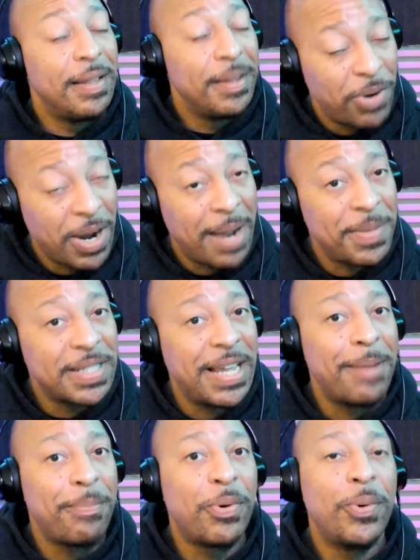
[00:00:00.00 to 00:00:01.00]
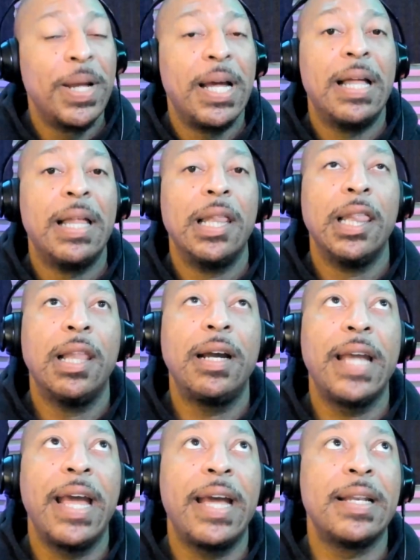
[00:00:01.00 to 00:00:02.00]
Prime example,
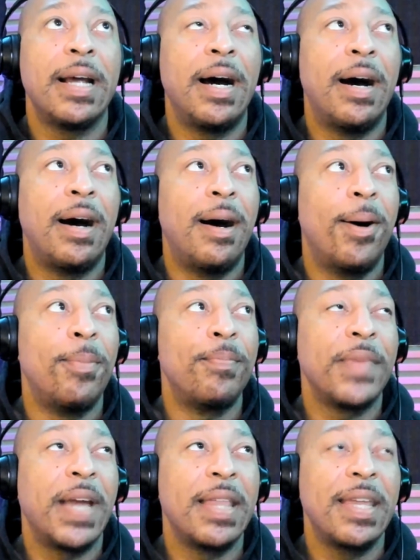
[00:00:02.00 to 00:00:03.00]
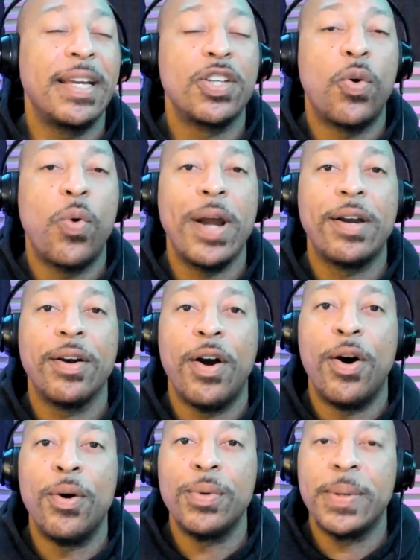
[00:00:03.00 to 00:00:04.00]
look at, I think it's Quaker
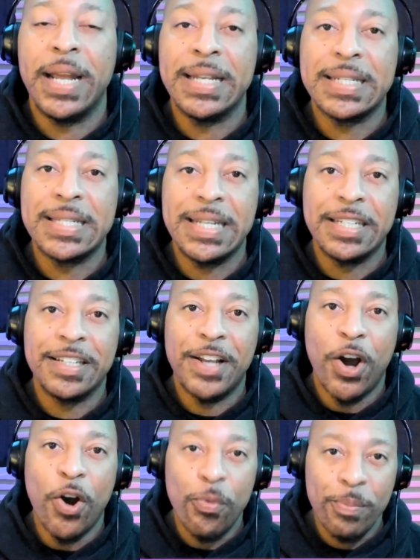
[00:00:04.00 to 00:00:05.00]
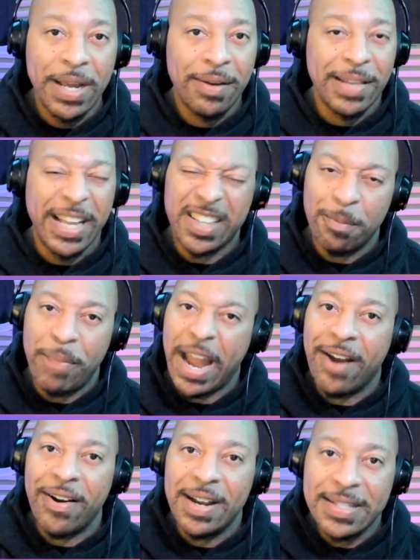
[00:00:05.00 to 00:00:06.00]
oat instant oatmeal, like the
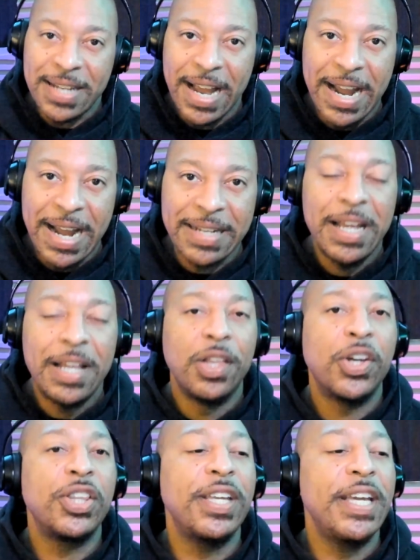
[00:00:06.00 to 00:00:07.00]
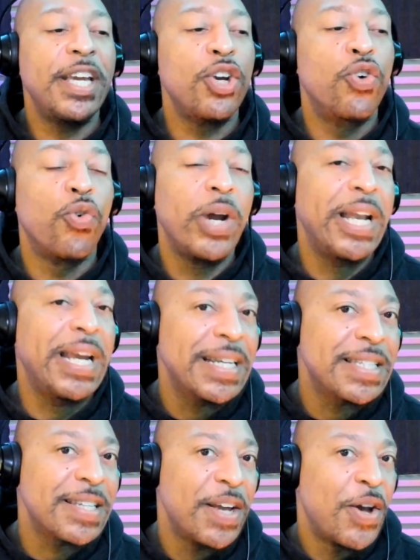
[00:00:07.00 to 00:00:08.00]
berries kind. Look at the
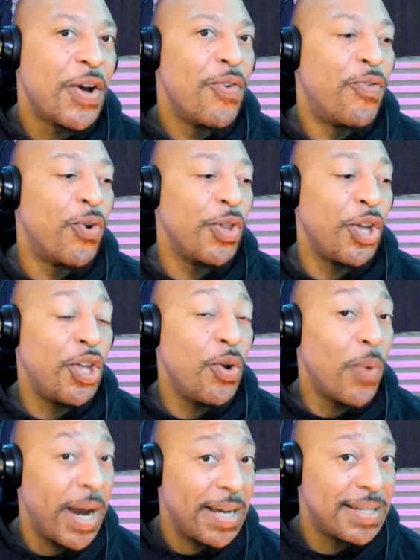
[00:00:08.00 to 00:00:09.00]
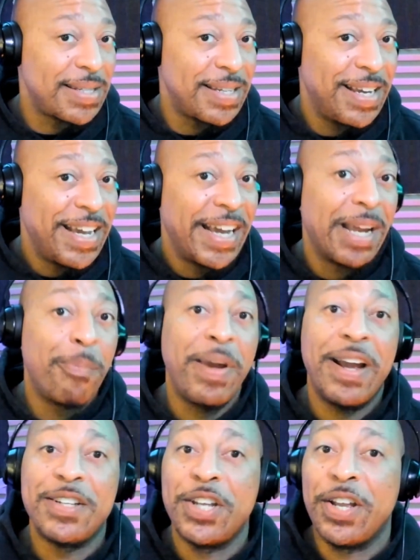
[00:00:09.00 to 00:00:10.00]
ingredients for the US
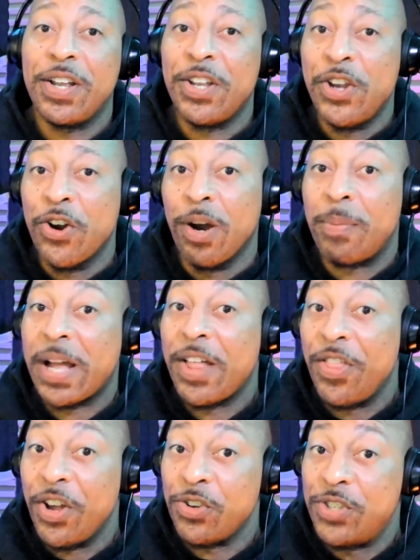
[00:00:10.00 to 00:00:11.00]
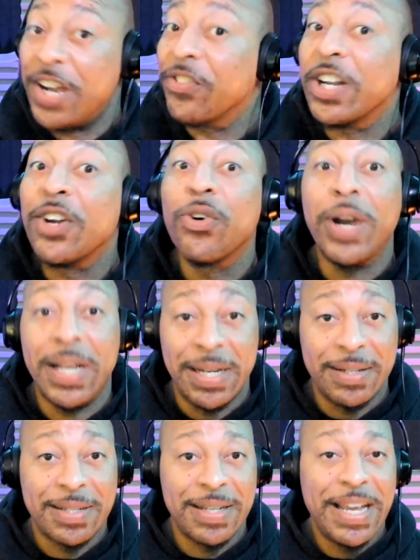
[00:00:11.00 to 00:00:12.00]
compared to Europe. They're different
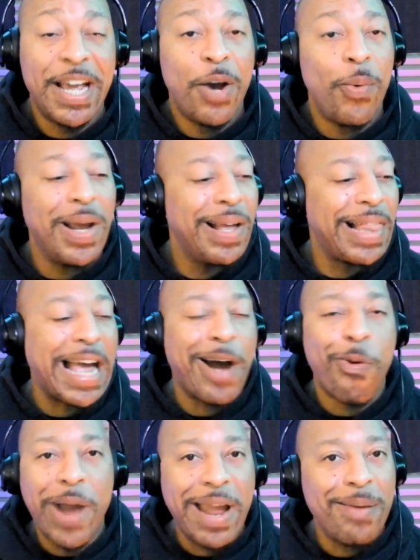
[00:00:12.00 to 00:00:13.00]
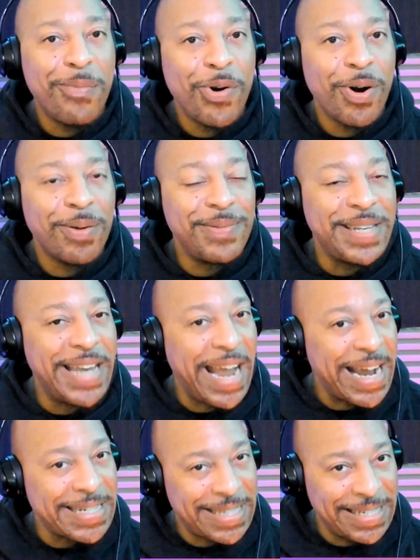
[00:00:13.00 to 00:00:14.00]
ingredients. We allow way more
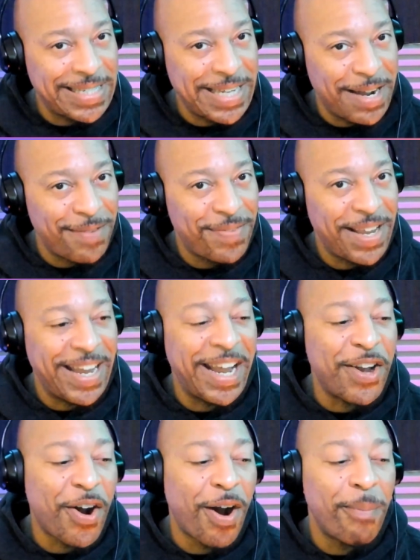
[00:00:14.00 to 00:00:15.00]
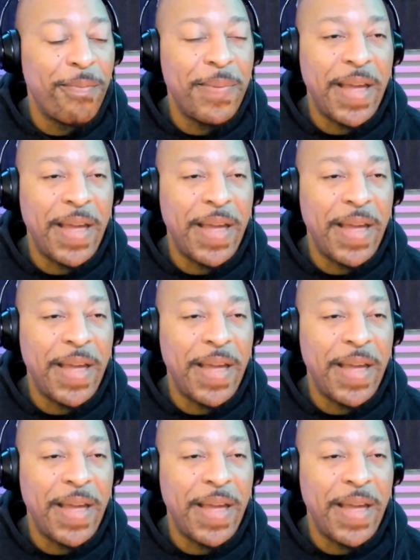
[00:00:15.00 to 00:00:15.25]
nasty stuff in our